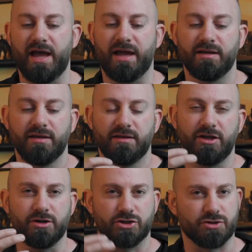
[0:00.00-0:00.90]
get,
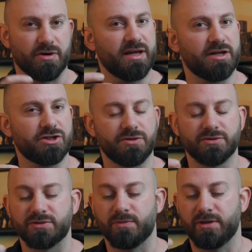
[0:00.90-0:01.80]
shrink
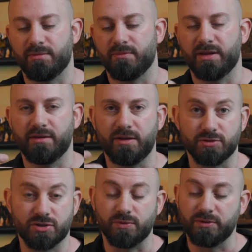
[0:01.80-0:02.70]
issues when it
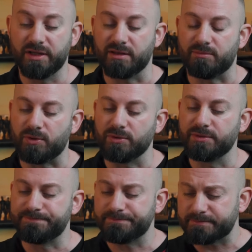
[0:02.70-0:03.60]
was cooling in the
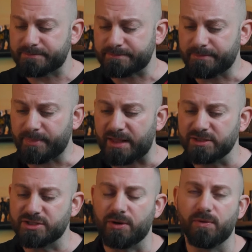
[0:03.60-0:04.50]
mold.
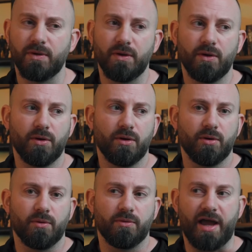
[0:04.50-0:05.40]
So
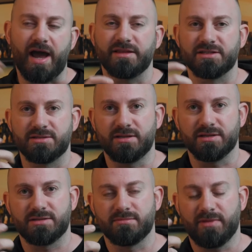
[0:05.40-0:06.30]
they had
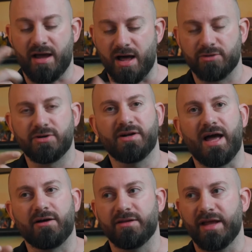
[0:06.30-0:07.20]
they hollowed it
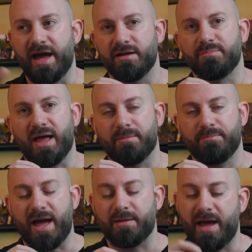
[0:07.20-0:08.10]
out, and they had a
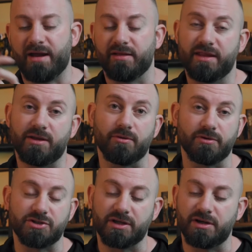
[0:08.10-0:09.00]
black back panel that they were
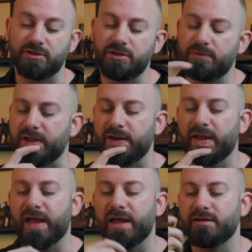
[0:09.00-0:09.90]
originally going to glue in.
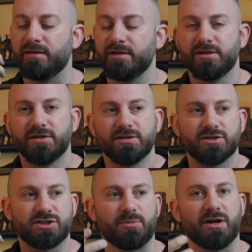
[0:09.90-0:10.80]
And
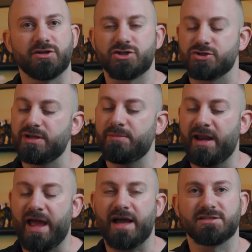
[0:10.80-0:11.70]
someone on the stream
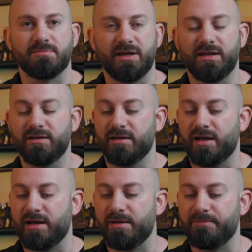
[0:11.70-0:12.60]
had asked me,
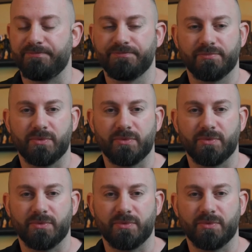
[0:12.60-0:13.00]
can